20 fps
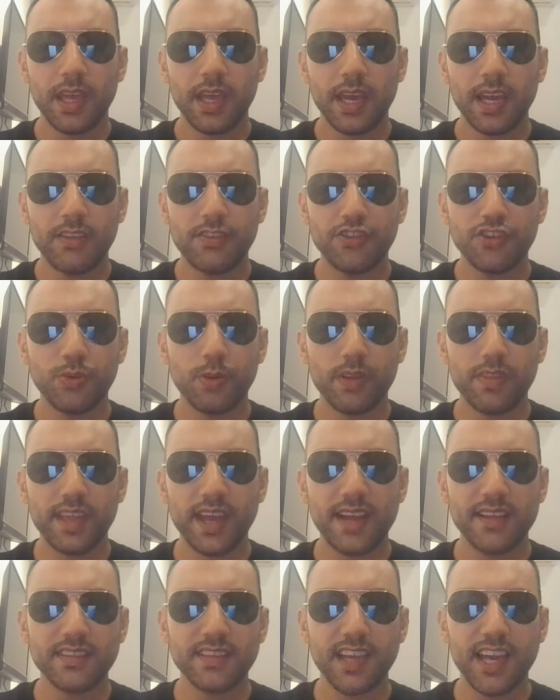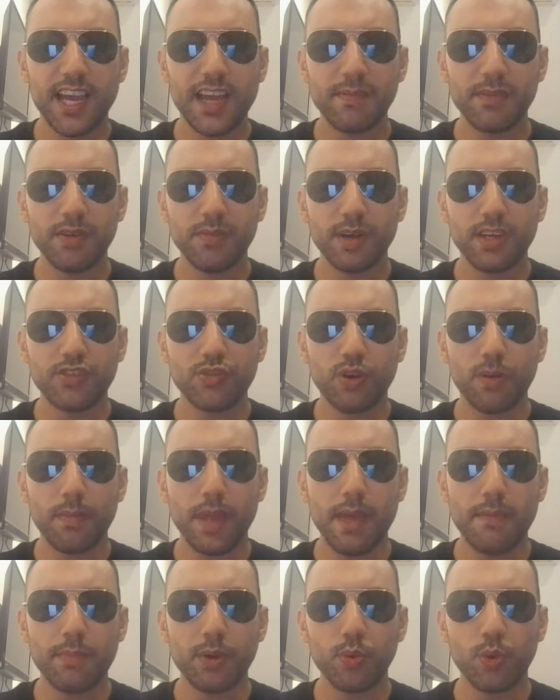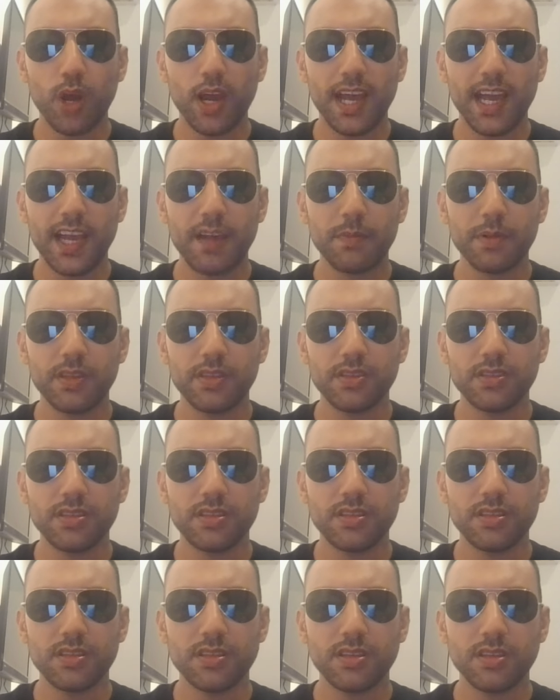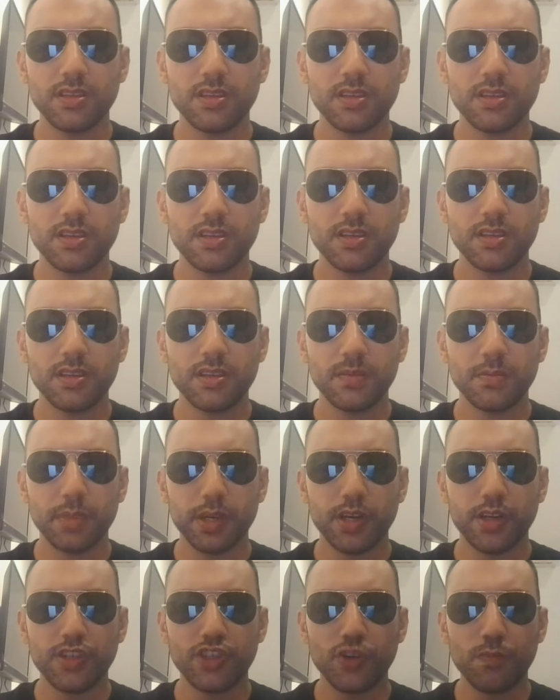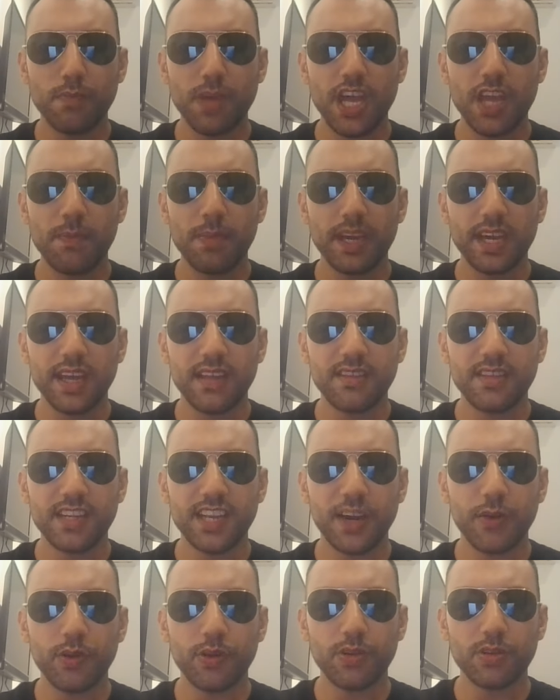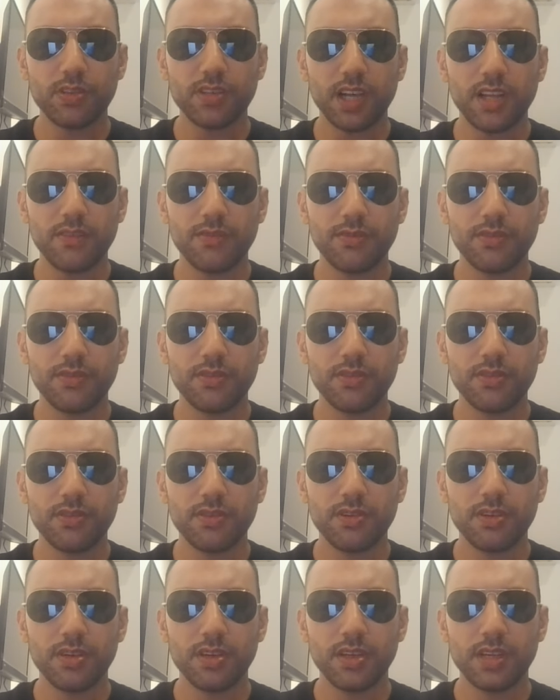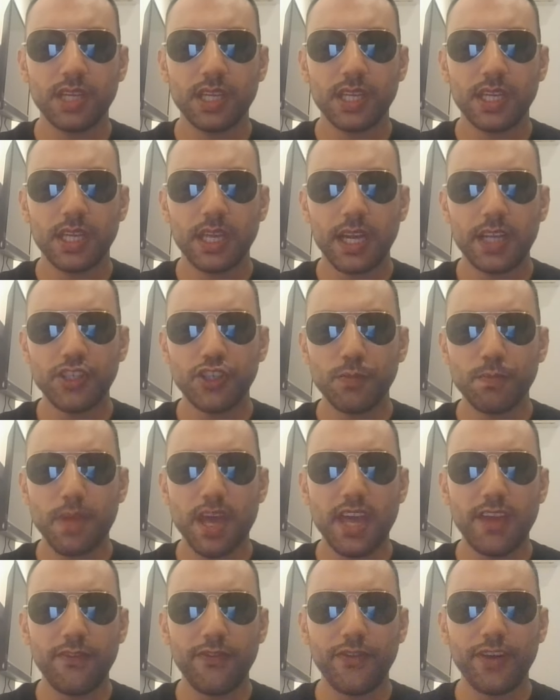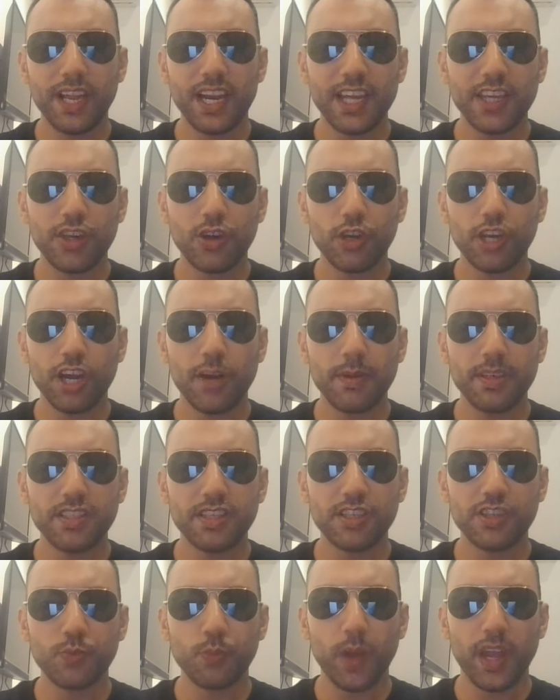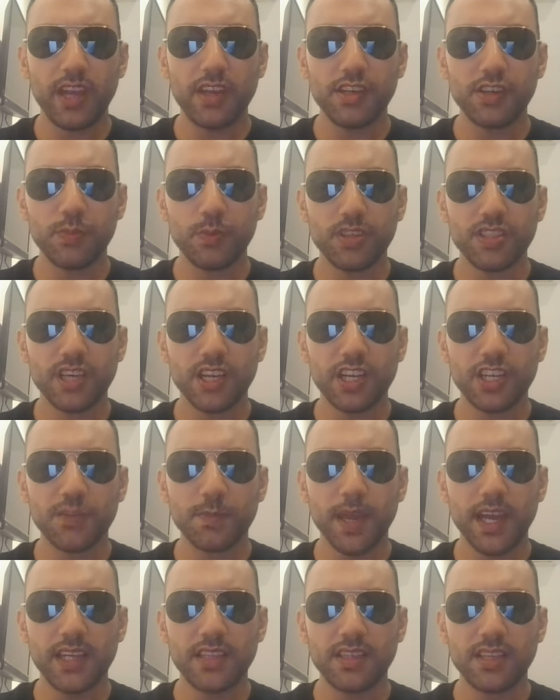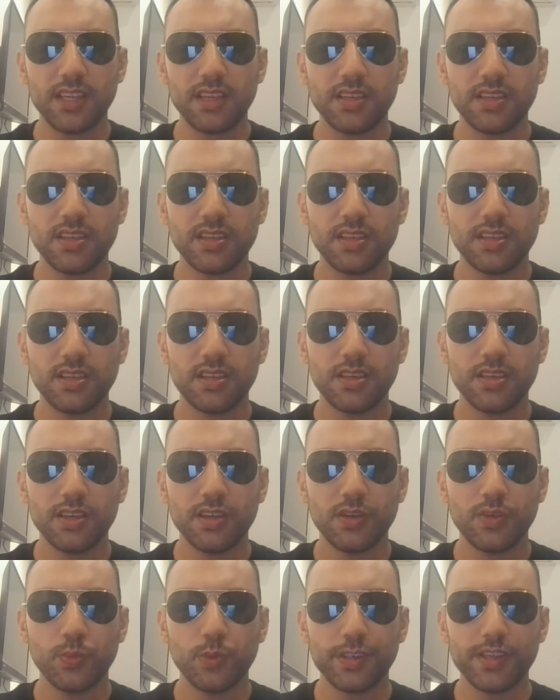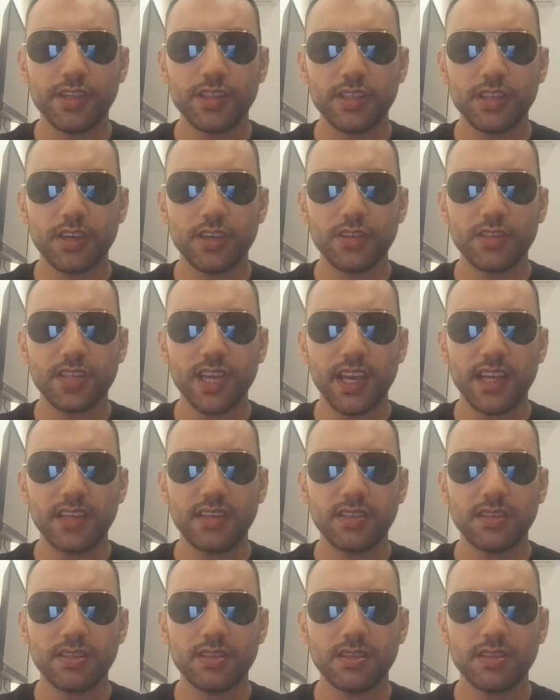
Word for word: And during that time you must remember what happened, because you may begin to doubt yourself, and you may feel like your current situation was unexpected, which is a good sign,